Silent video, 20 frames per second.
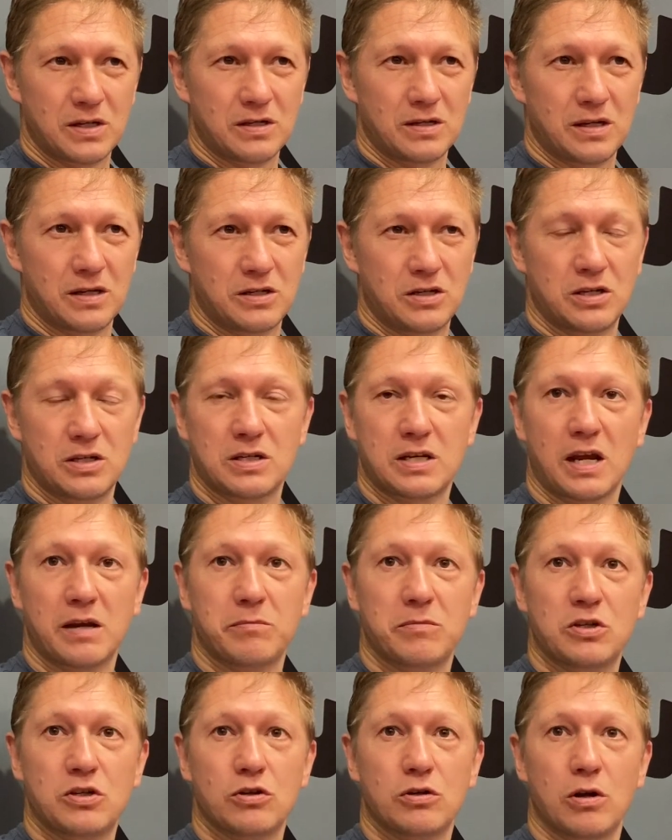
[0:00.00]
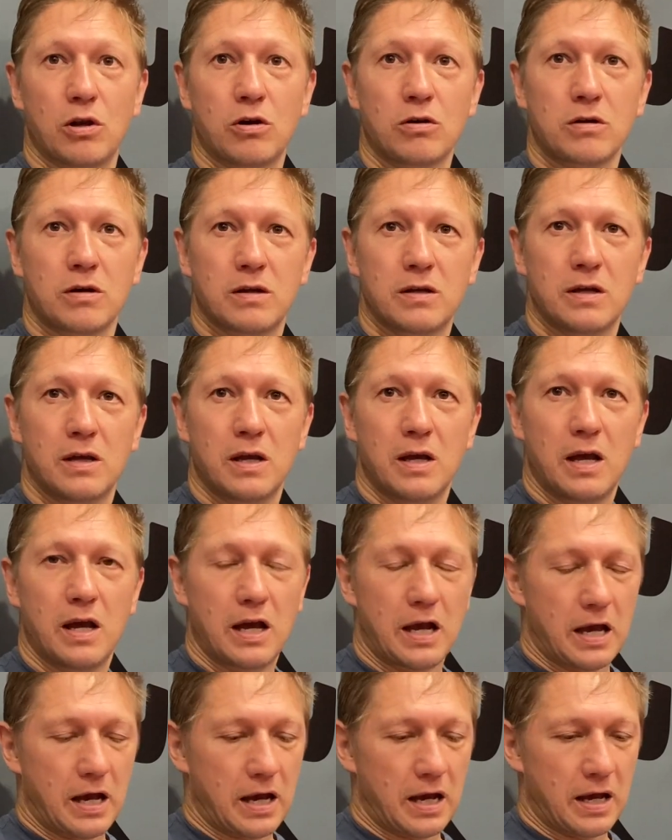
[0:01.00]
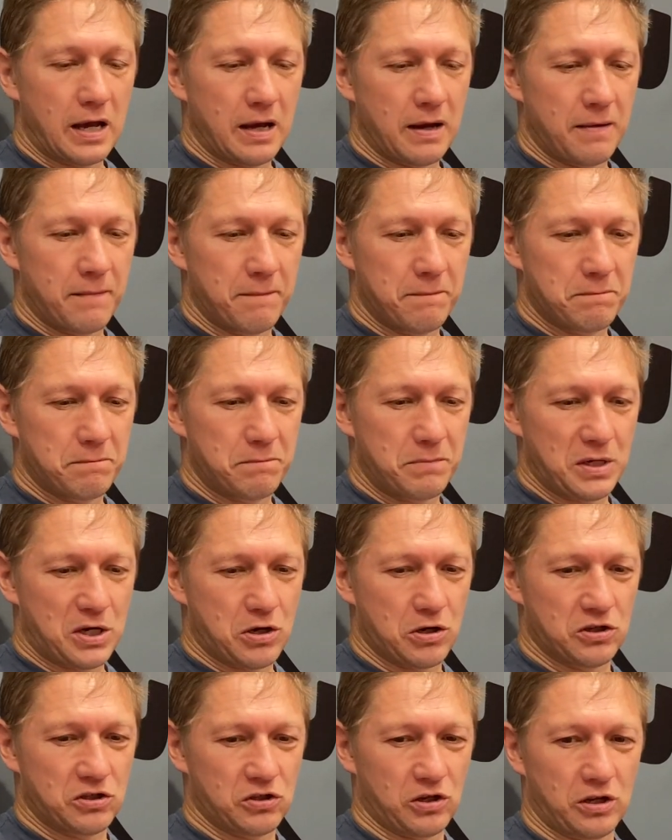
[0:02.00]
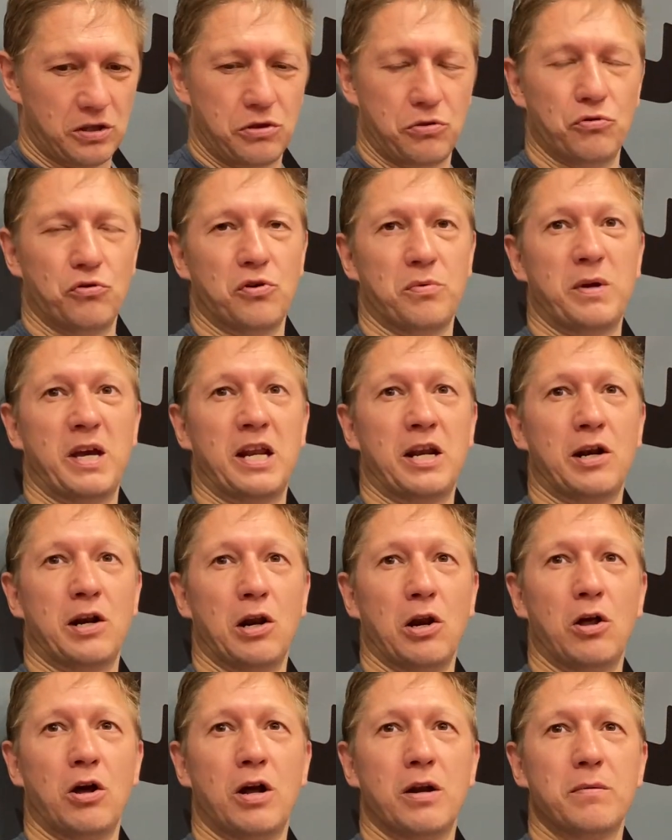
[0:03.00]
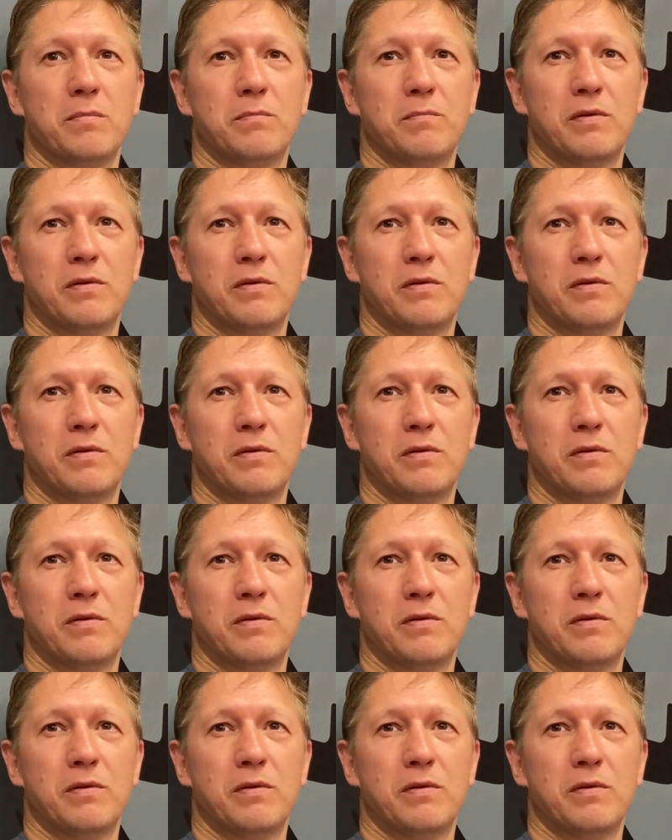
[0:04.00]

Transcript: it didn't take me too long, because I'd thought about it a lot